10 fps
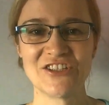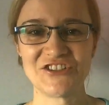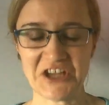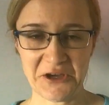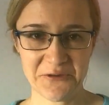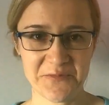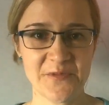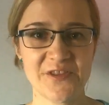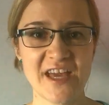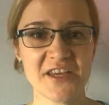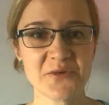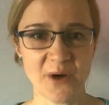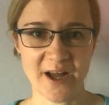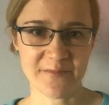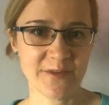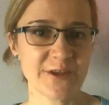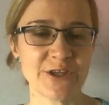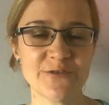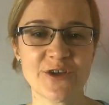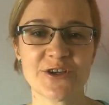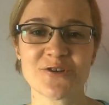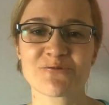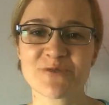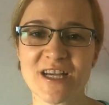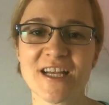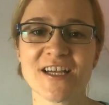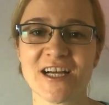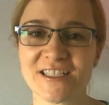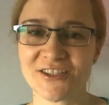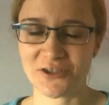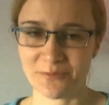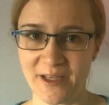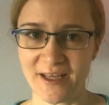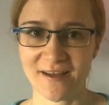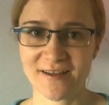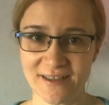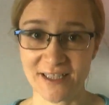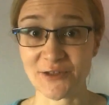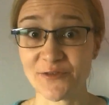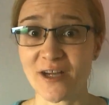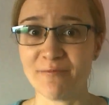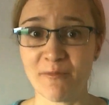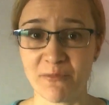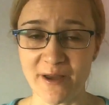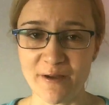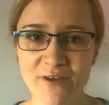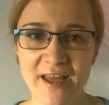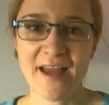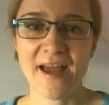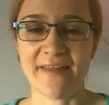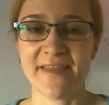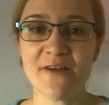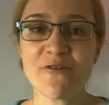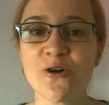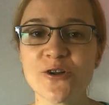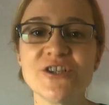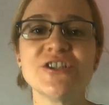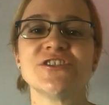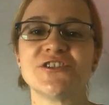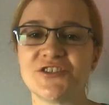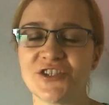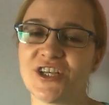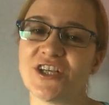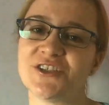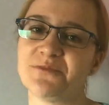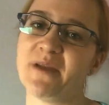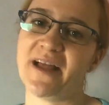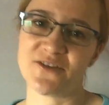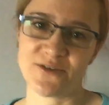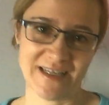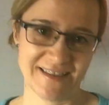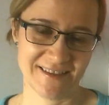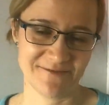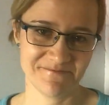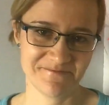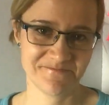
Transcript: So there you are. You've got a really nice topic that you've come up with, and now all you need to do is to plan your lesson.